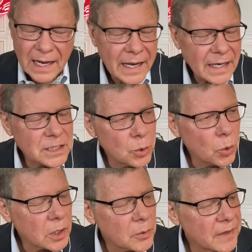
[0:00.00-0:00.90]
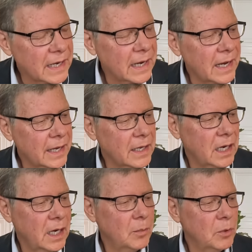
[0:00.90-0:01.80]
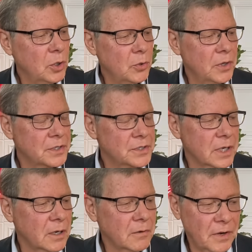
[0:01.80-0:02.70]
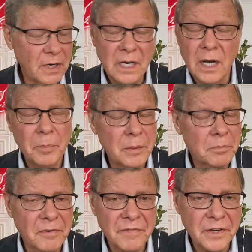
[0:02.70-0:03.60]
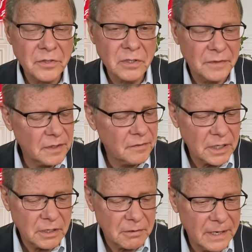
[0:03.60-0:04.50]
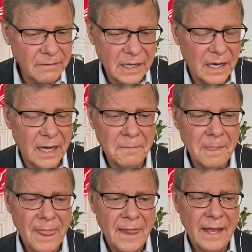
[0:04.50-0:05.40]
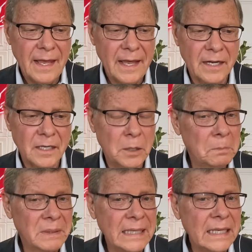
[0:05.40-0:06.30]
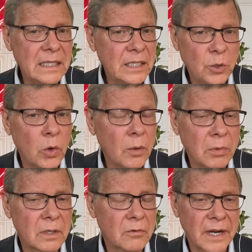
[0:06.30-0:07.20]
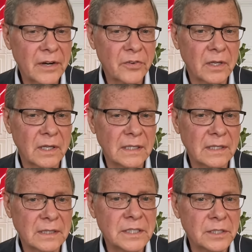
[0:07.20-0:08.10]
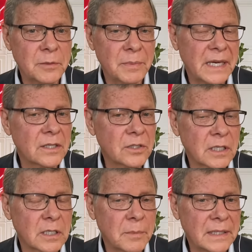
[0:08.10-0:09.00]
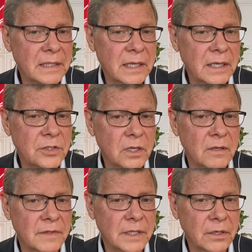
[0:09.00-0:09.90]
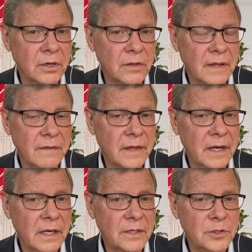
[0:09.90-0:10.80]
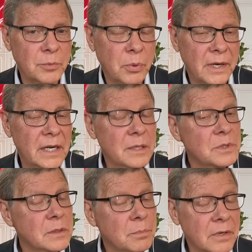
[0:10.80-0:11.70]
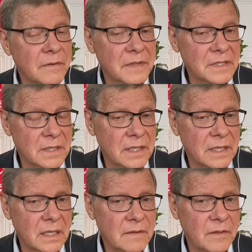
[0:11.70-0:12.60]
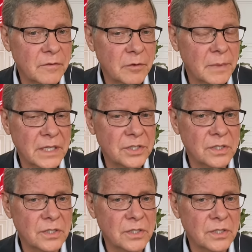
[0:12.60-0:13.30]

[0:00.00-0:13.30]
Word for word: I, actually worked with a guy um, who was a very competent professional, very, very creative guy, and completely normal and rational uh, until yeah. began talking about the age of the earth. And then, right. as you point out, he was impervious to any kind of information.